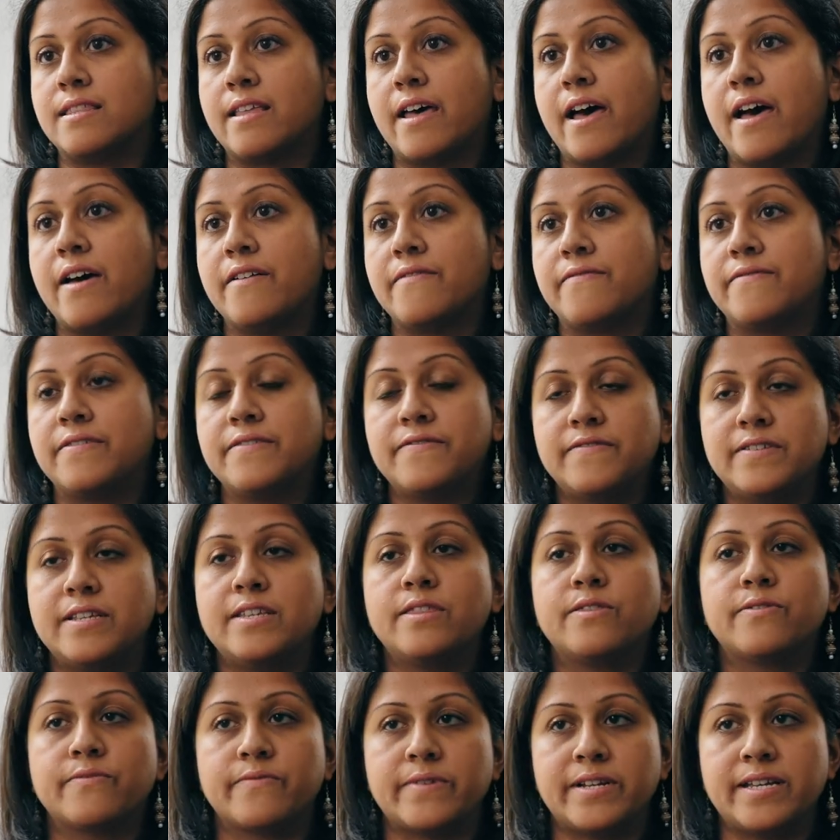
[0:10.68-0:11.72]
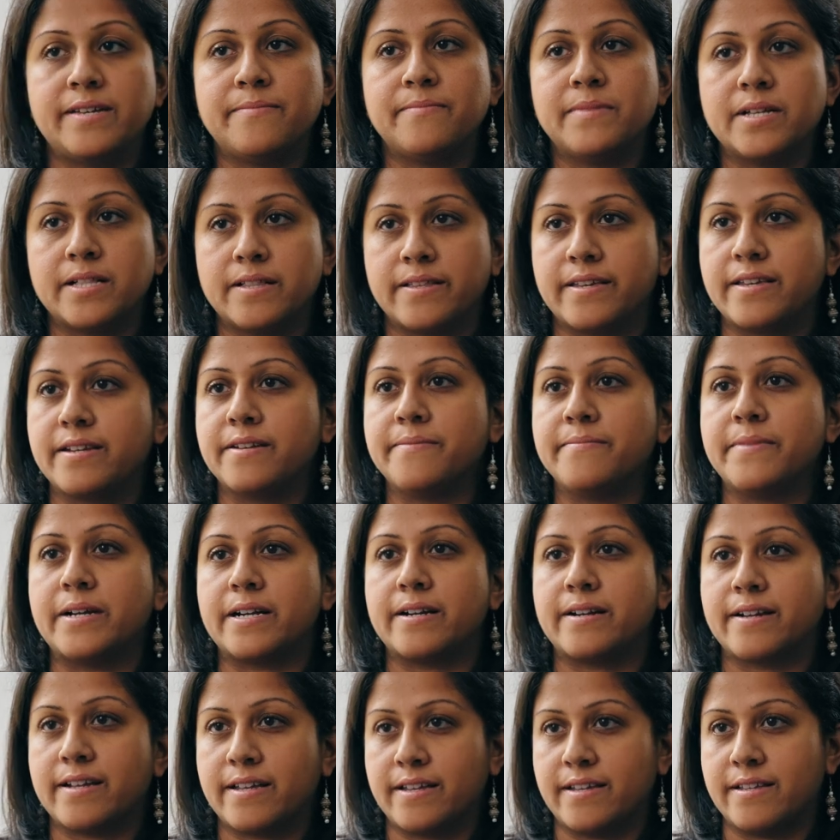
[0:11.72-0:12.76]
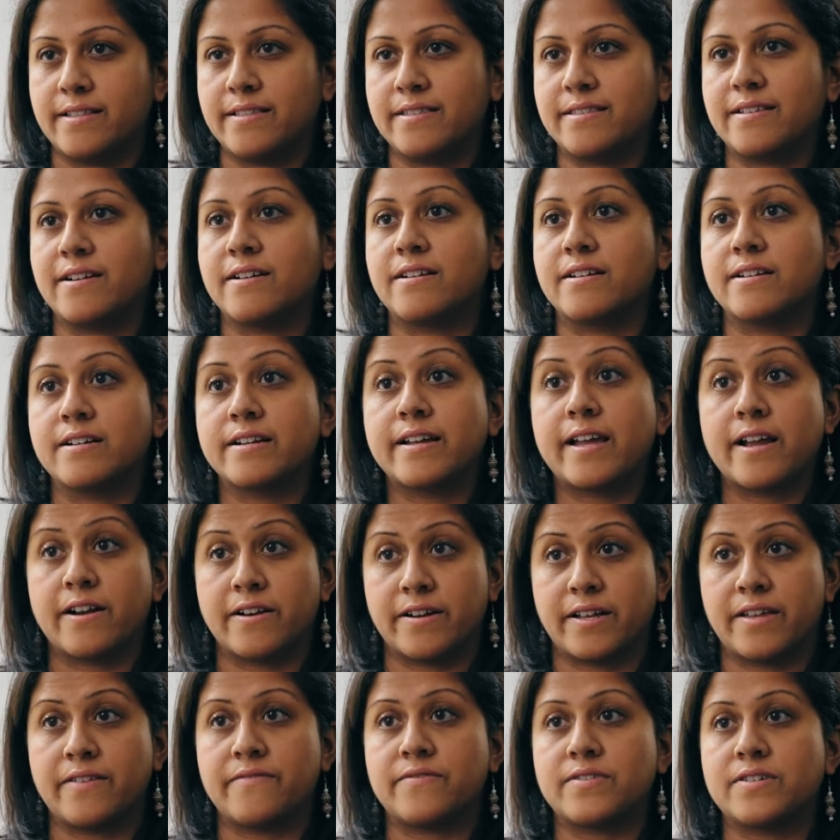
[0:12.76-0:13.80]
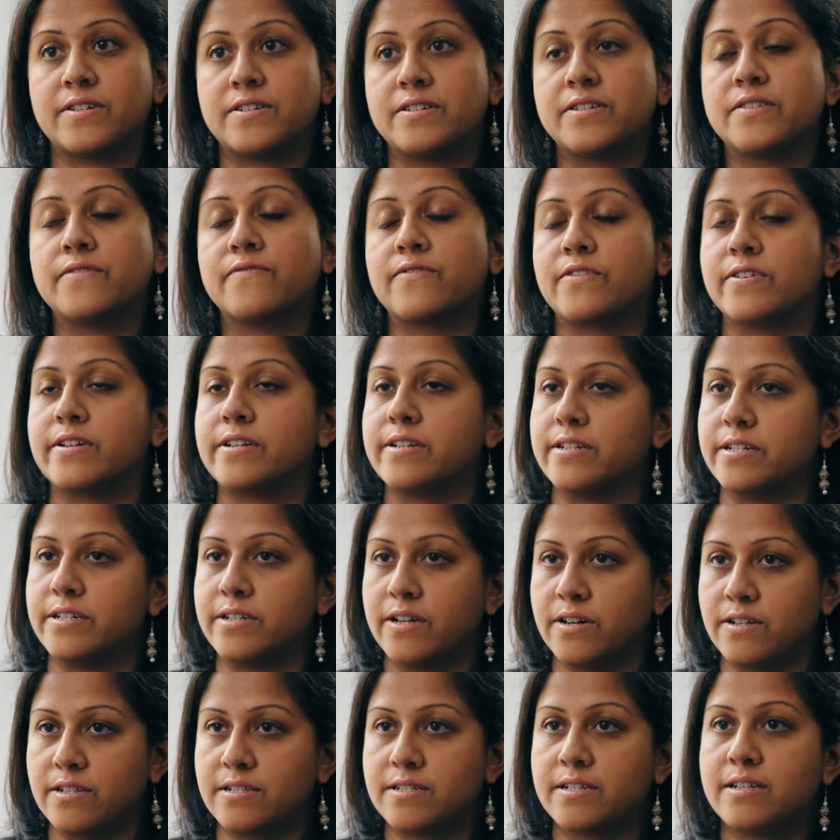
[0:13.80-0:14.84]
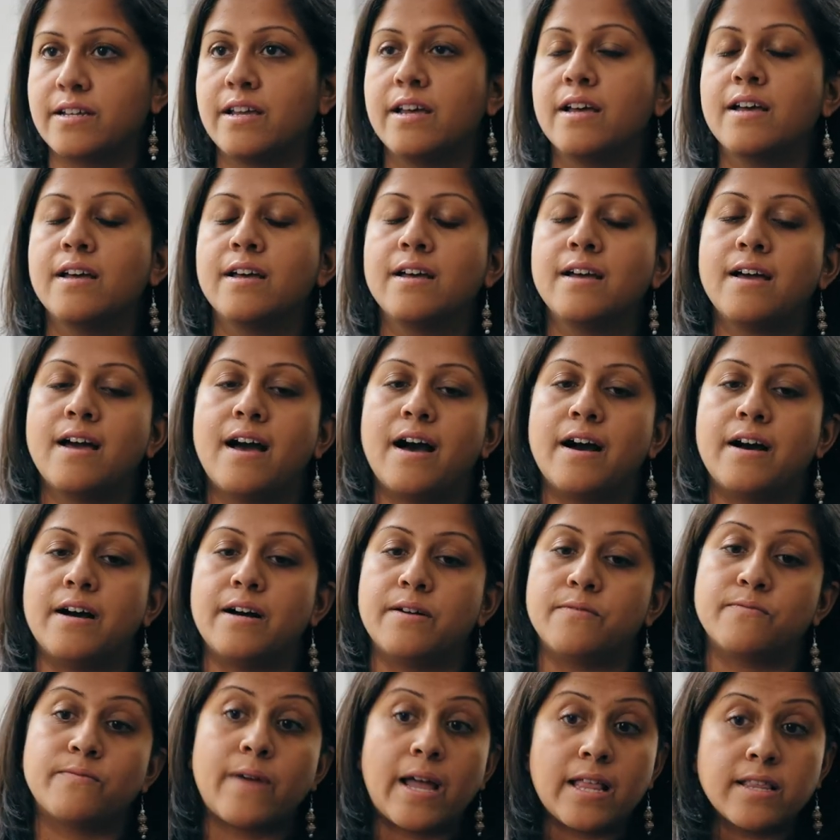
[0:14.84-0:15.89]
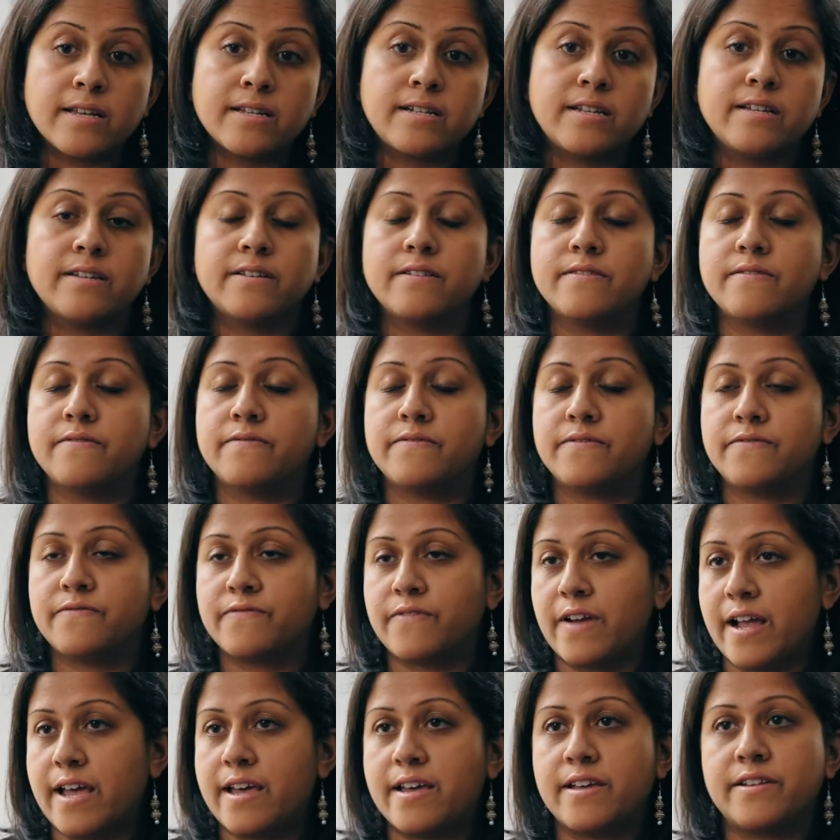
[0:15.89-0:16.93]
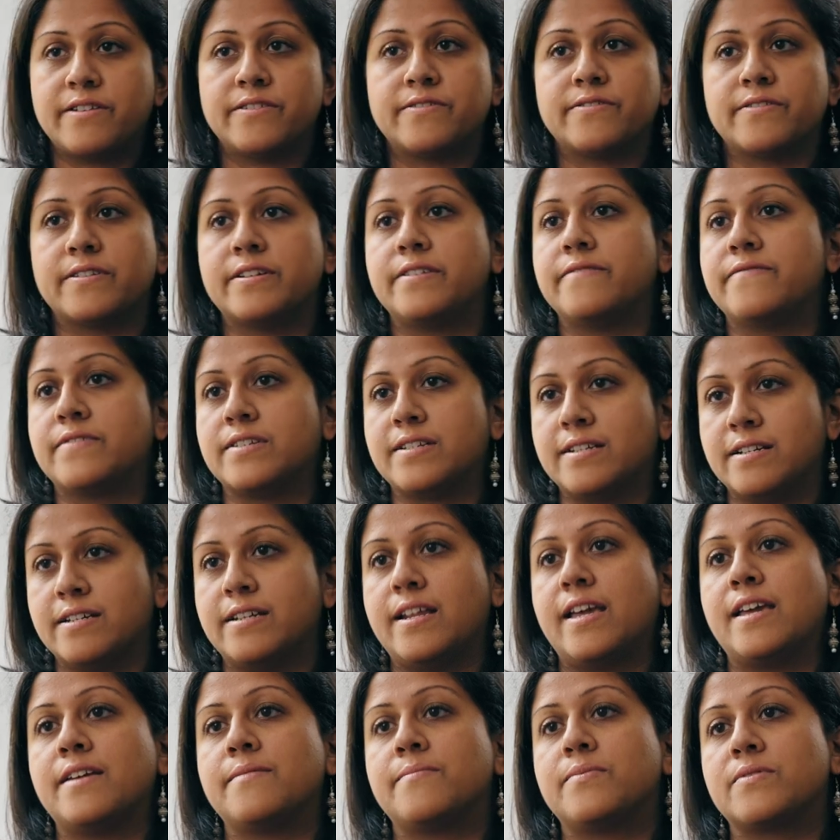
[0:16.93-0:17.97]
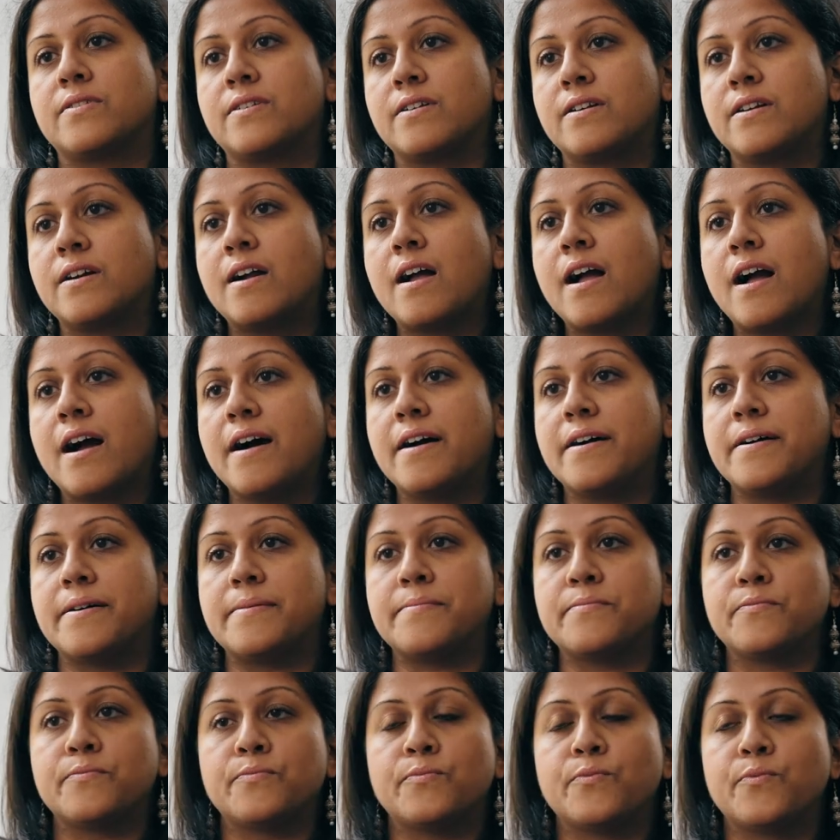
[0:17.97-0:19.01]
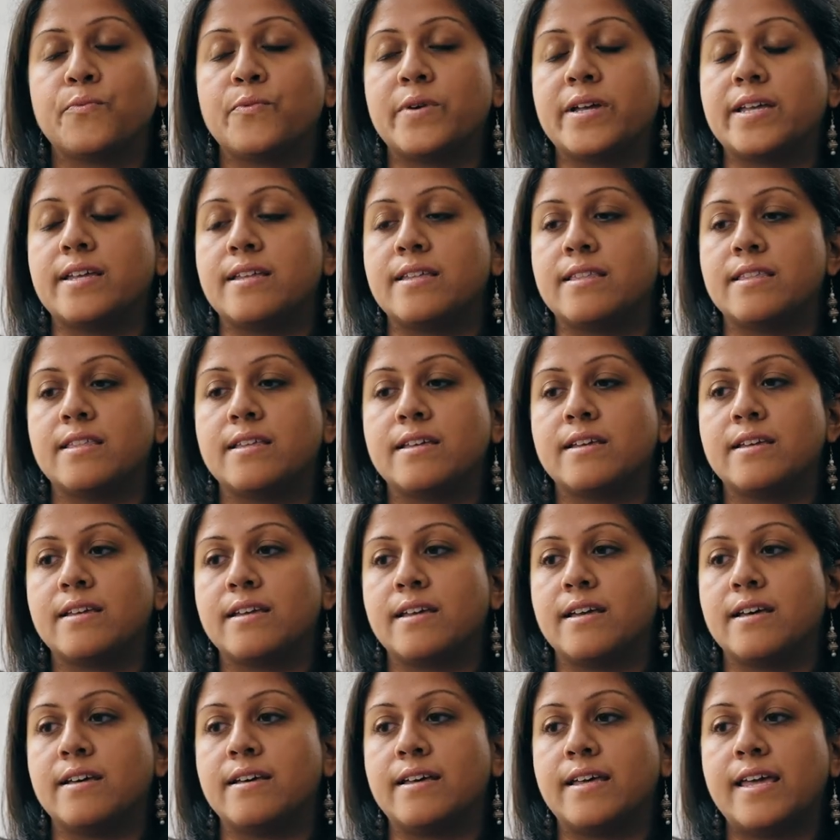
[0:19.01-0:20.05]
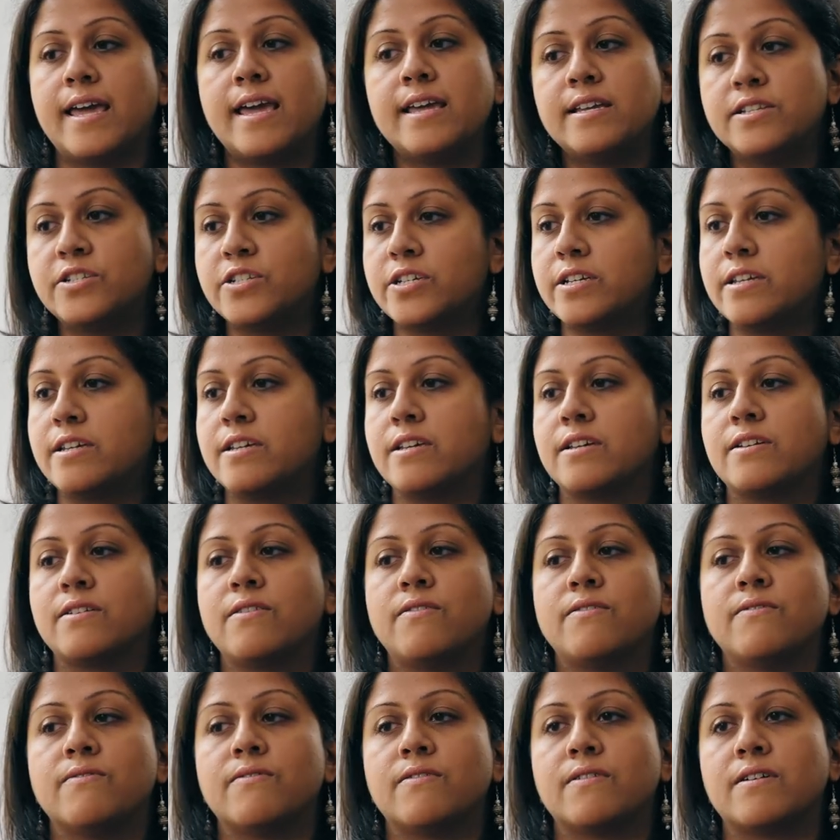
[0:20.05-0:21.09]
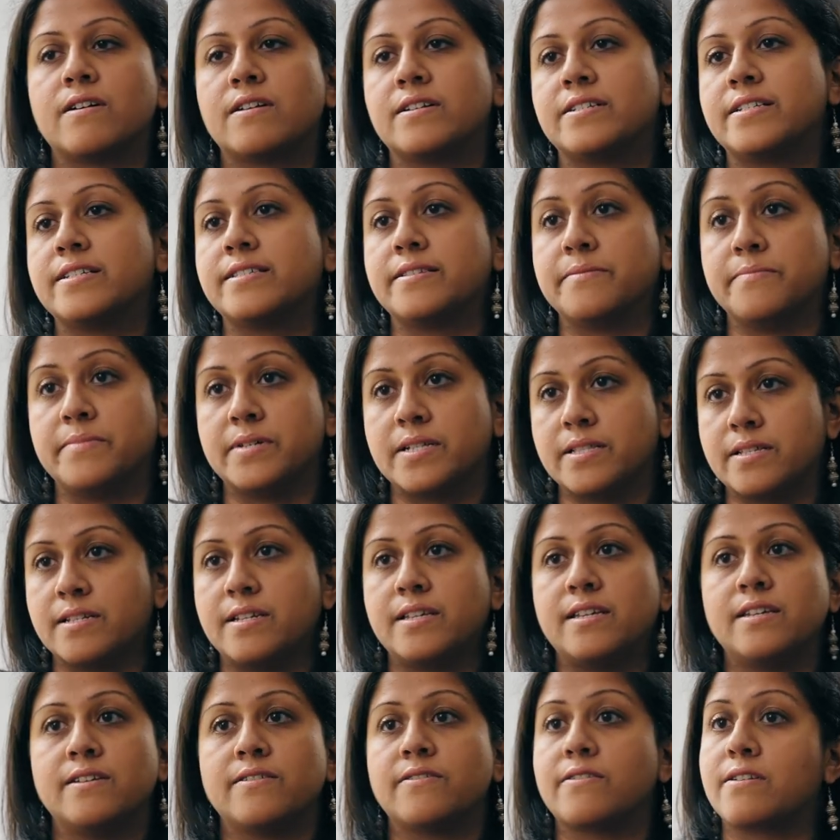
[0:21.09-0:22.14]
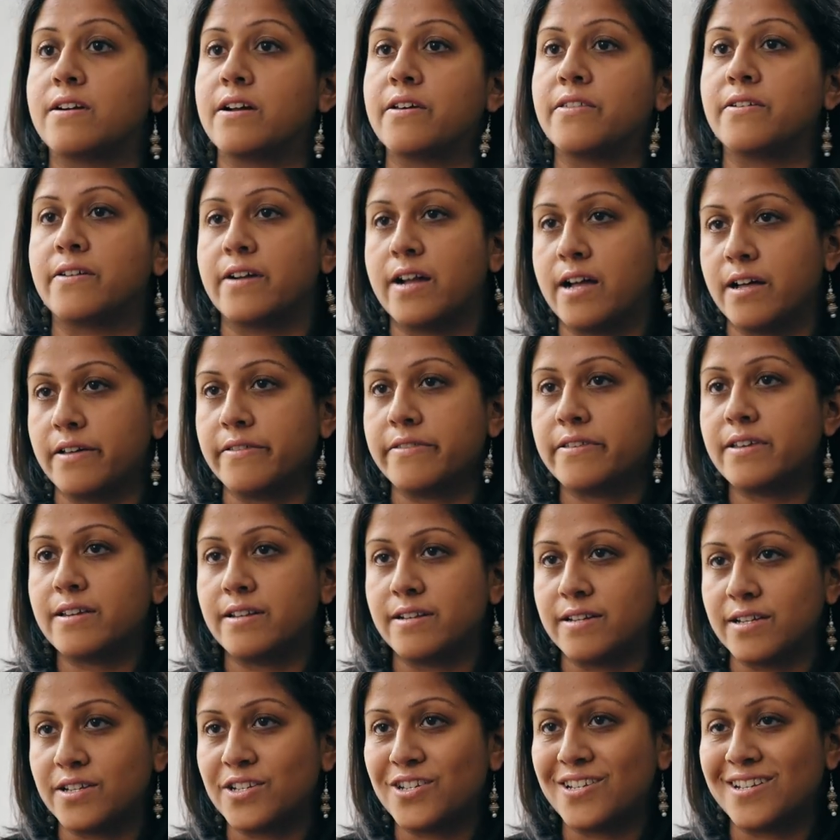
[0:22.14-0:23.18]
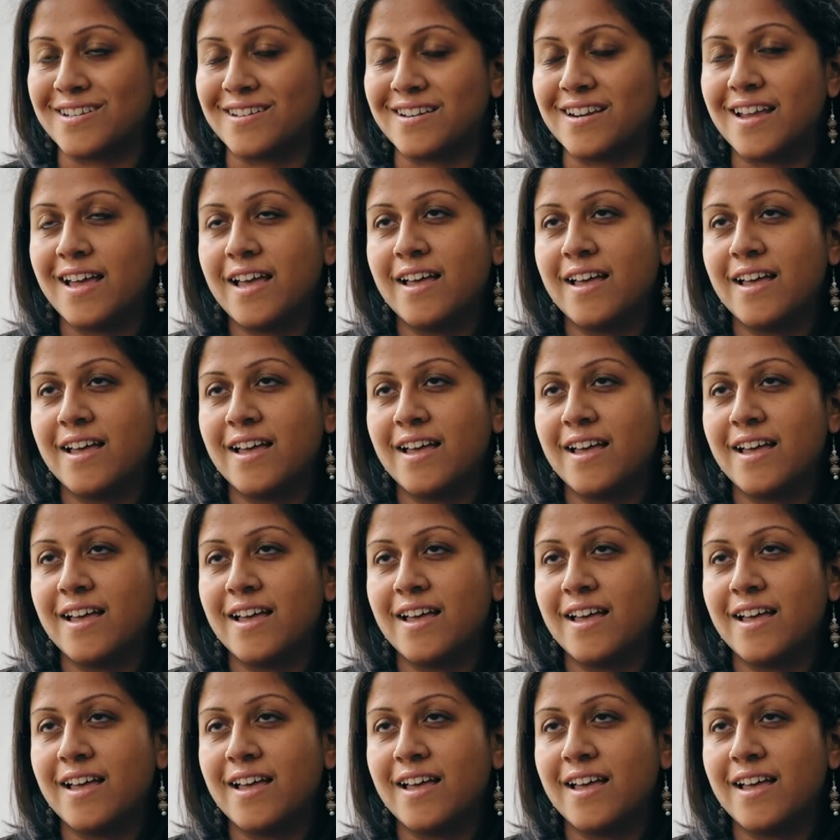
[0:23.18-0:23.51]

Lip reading: that 53 million Americans are caregivers for an adult relative, friend, or even a neighbor with aging or disability or other health condition.